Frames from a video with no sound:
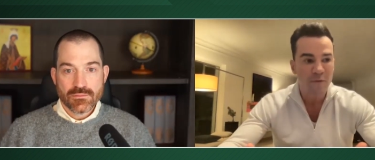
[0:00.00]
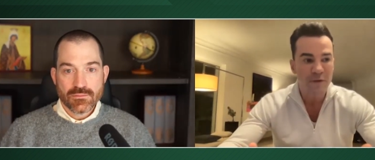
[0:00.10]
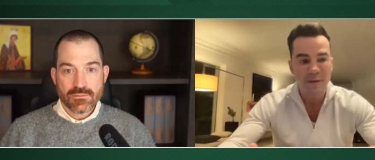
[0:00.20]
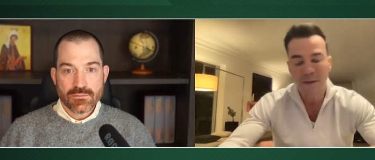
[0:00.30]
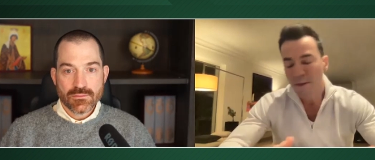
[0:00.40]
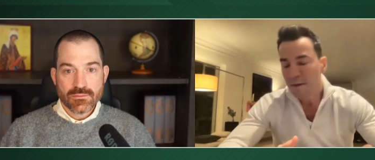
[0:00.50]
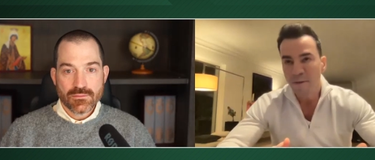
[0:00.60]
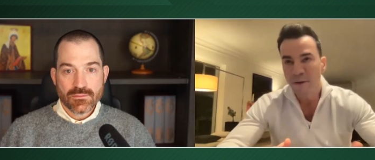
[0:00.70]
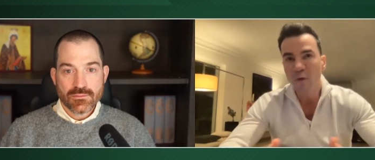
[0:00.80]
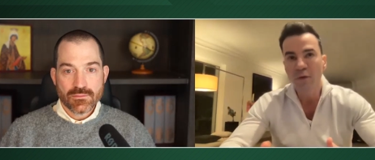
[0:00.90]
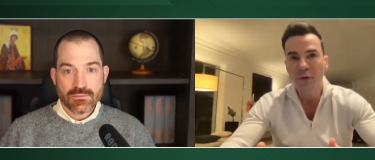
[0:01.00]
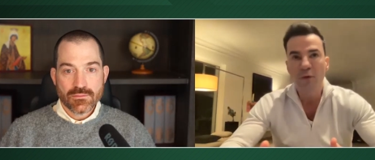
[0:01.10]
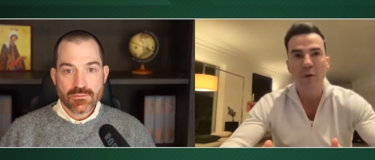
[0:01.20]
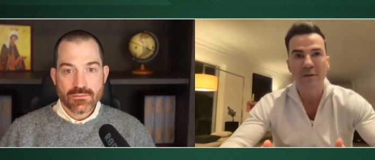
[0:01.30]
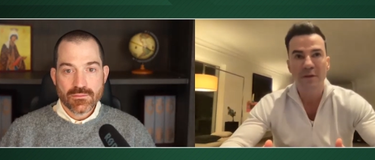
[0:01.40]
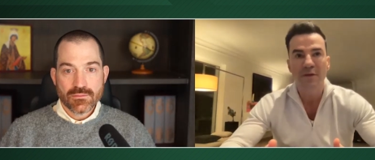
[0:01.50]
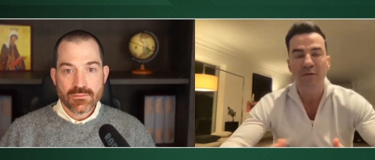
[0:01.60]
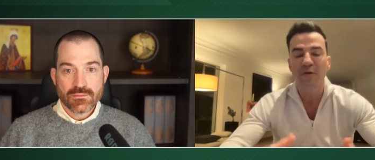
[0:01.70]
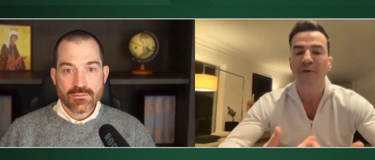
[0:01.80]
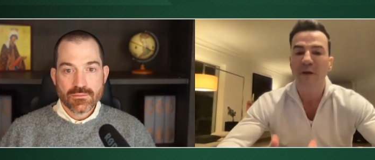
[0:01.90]
Speaker 1: office, they're all
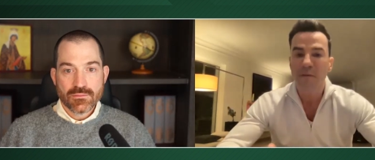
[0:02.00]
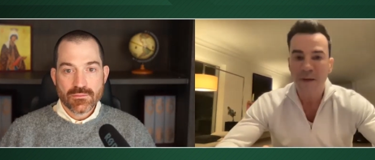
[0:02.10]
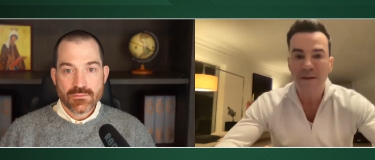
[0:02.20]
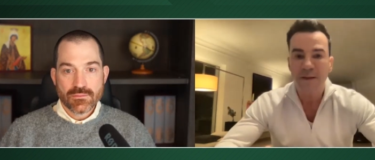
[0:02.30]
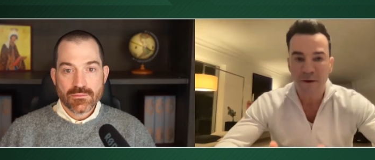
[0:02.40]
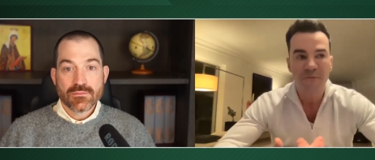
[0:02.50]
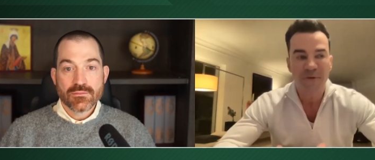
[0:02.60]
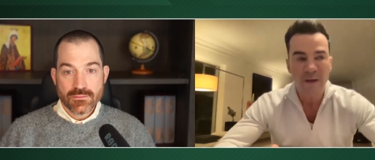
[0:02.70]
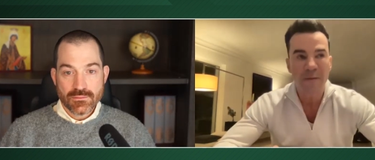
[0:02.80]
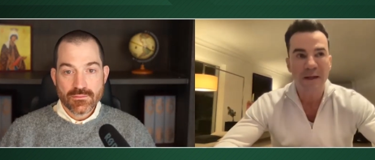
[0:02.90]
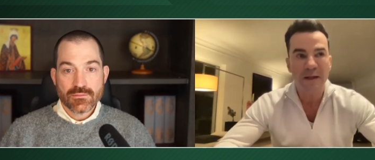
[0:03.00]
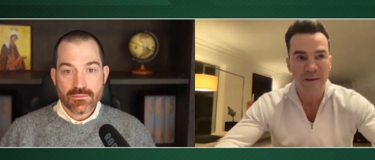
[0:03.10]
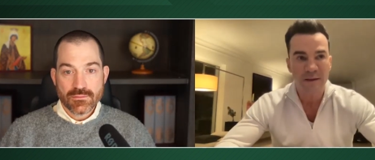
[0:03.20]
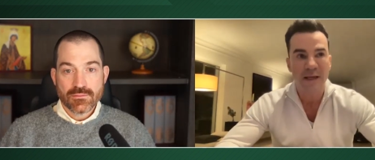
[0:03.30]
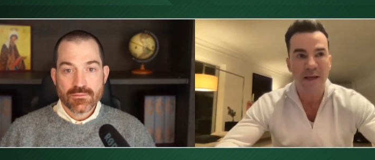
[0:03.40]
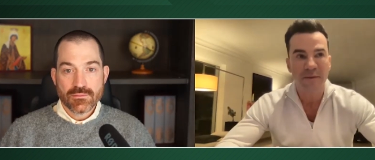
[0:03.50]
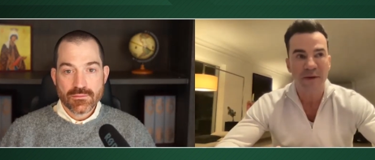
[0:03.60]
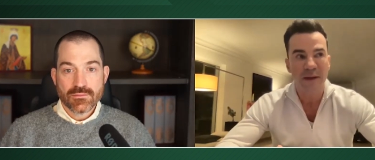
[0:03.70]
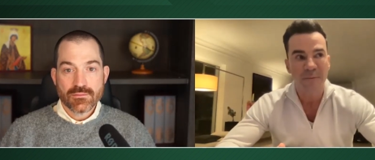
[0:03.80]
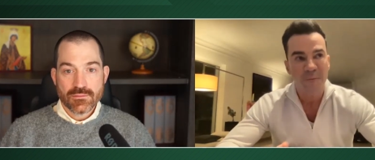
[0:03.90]
nuances of the fundamentally of fundamentally the same
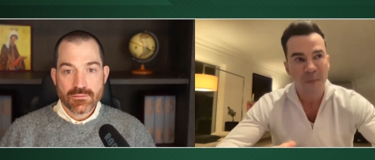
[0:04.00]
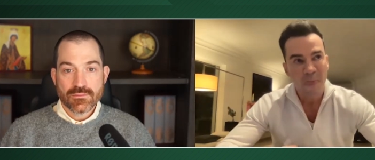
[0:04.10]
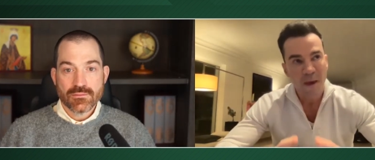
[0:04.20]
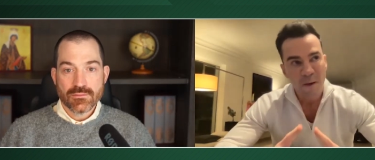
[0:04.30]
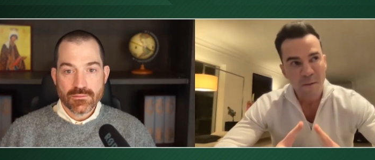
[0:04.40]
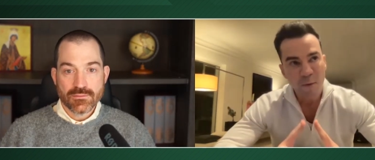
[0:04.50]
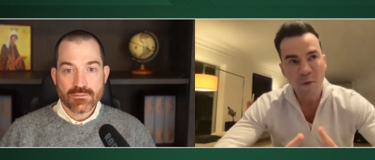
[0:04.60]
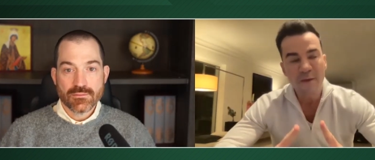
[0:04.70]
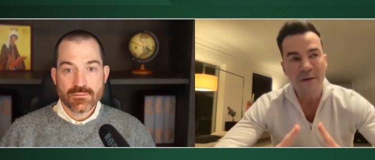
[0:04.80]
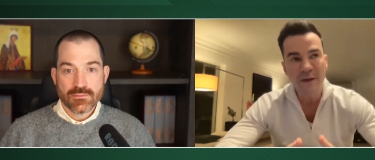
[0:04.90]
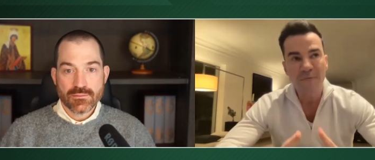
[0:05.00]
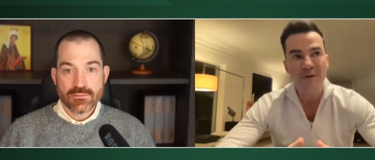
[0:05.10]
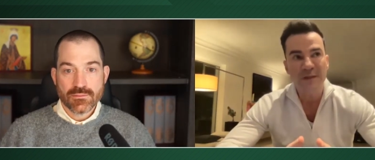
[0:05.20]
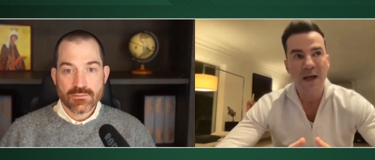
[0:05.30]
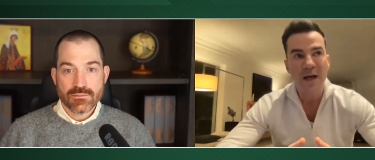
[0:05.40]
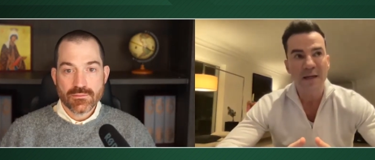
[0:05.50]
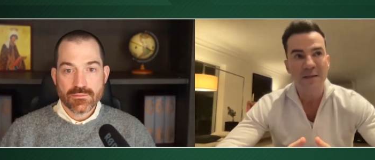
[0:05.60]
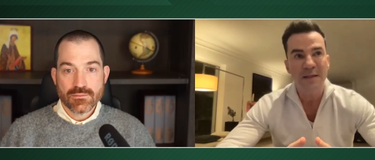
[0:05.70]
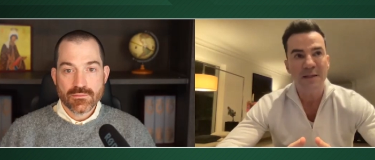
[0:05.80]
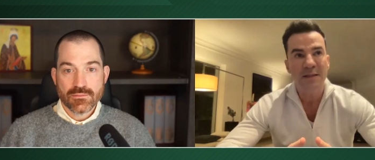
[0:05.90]
thing. Mm-hmm. But where the difference
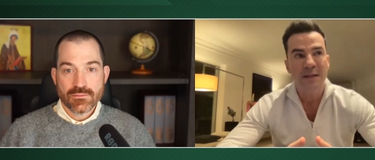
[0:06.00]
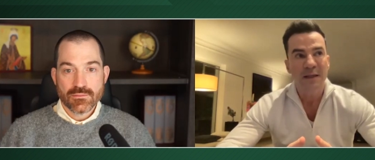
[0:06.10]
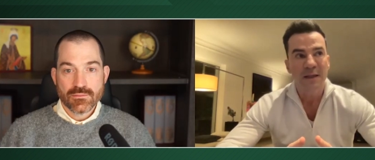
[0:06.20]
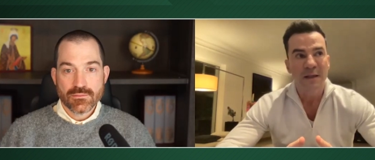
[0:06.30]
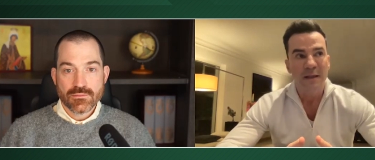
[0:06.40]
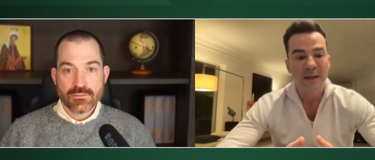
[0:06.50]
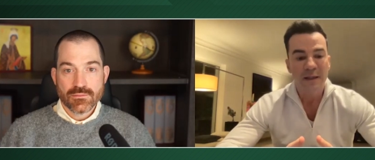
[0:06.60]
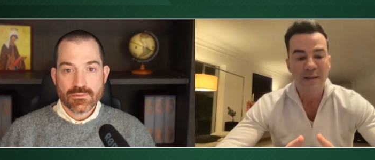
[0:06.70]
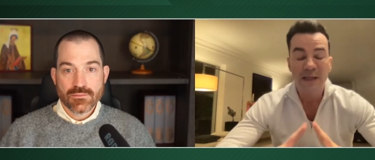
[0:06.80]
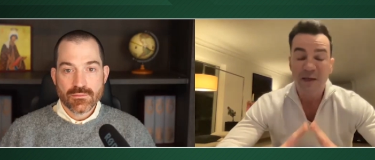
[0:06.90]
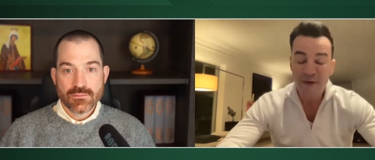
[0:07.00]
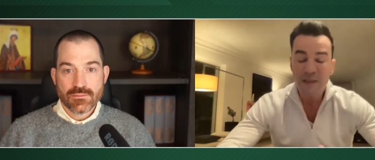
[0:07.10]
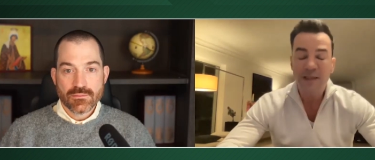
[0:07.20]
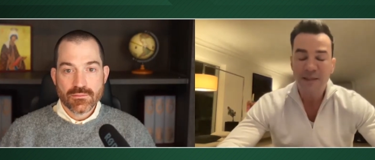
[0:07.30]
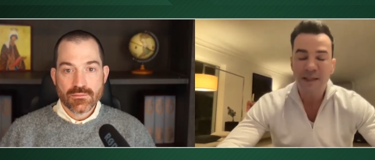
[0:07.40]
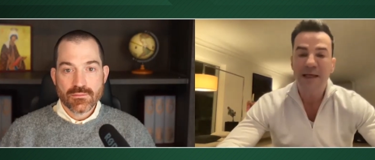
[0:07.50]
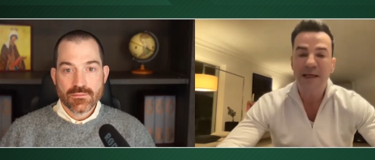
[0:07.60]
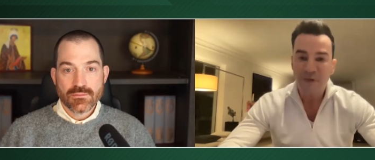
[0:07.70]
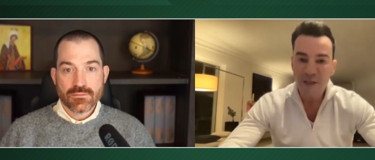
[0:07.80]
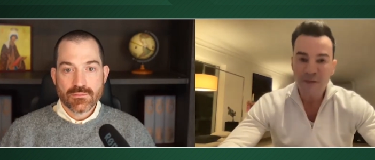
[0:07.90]
lies is is the invest is in
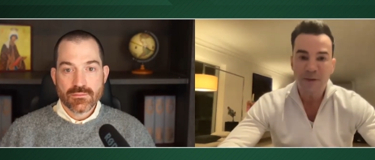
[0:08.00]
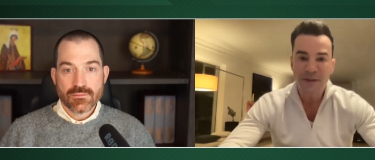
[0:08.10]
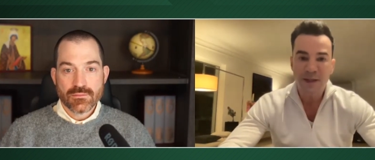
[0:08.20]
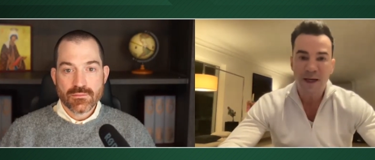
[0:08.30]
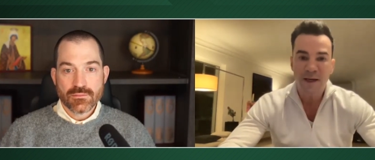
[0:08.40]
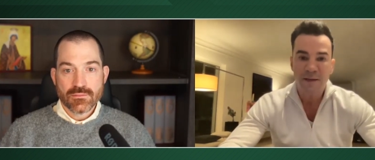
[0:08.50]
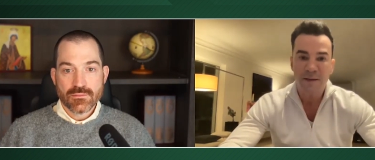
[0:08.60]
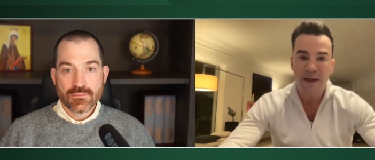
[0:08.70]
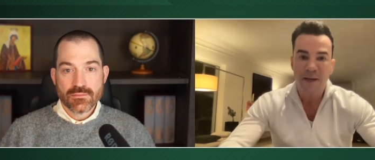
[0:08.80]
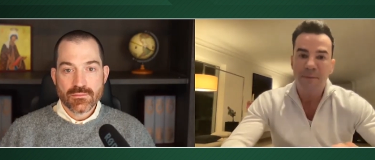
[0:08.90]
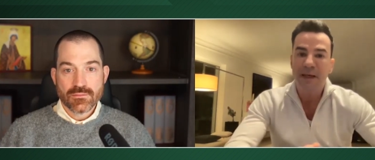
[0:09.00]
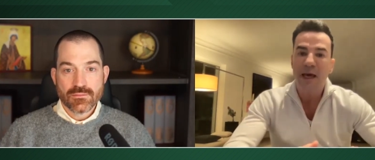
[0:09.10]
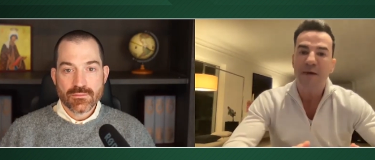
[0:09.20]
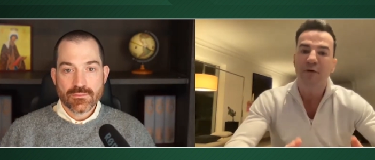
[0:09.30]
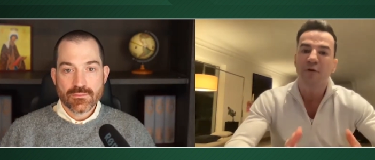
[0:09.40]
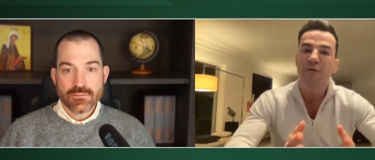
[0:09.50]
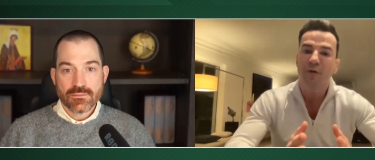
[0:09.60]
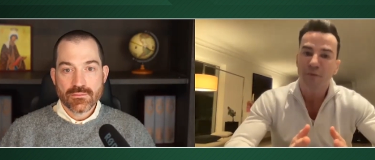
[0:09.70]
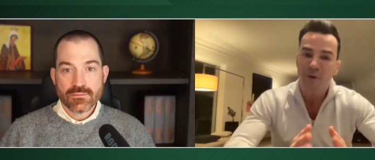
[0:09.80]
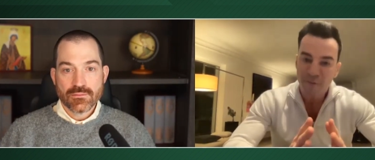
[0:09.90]
the investment style and behavior
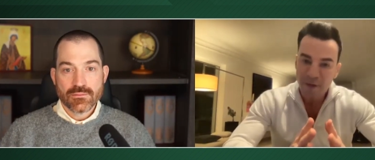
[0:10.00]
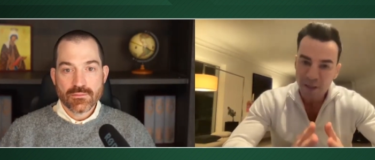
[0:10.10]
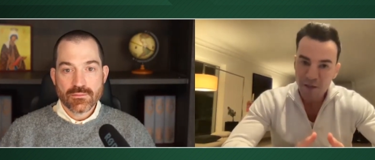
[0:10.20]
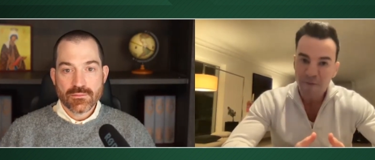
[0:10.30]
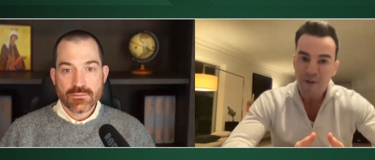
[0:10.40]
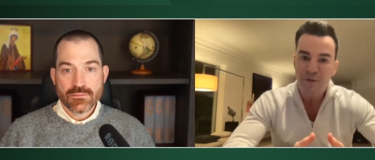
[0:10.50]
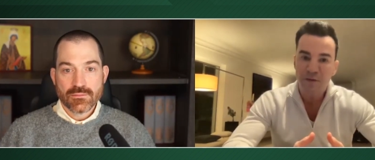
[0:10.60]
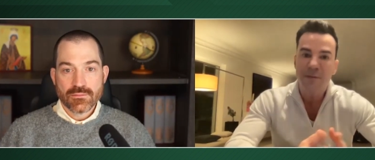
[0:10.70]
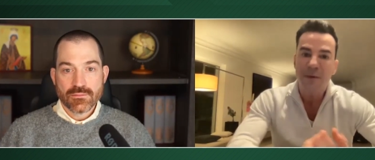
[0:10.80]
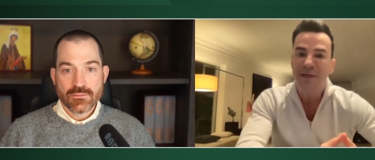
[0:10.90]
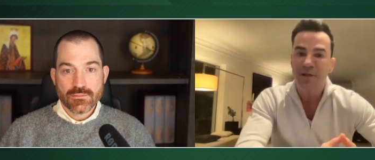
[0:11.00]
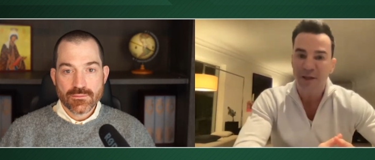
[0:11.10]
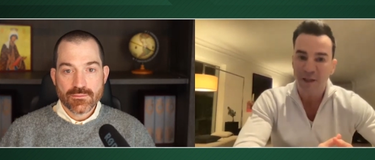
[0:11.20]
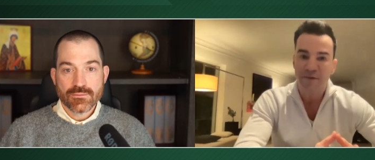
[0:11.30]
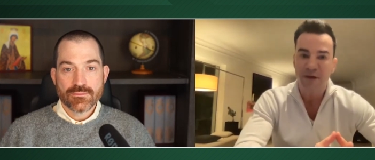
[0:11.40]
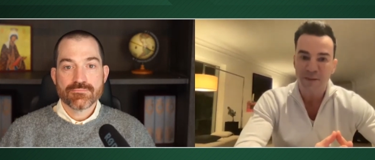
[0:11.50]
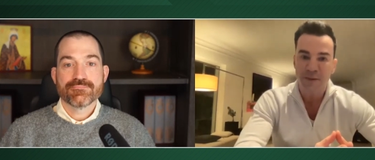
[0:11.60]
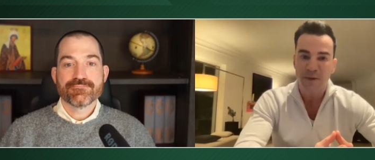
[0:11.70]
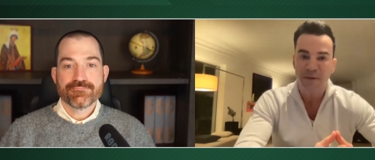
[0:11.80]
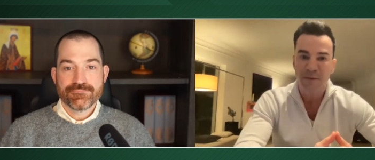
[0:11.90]
of the of the individuals managing the
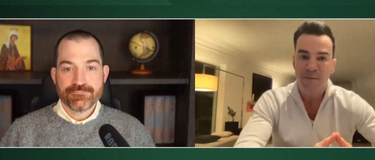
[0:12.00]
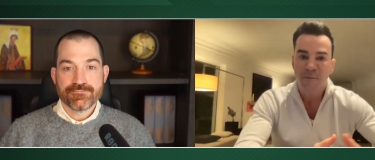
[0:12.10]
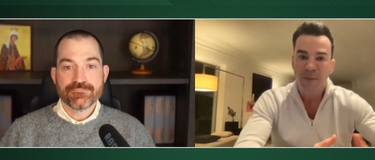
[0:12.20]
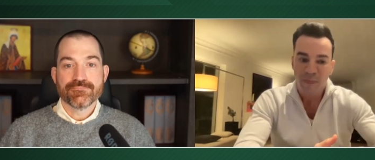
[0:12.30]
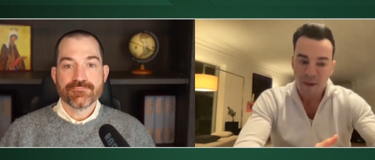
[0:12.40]
investment. Mm.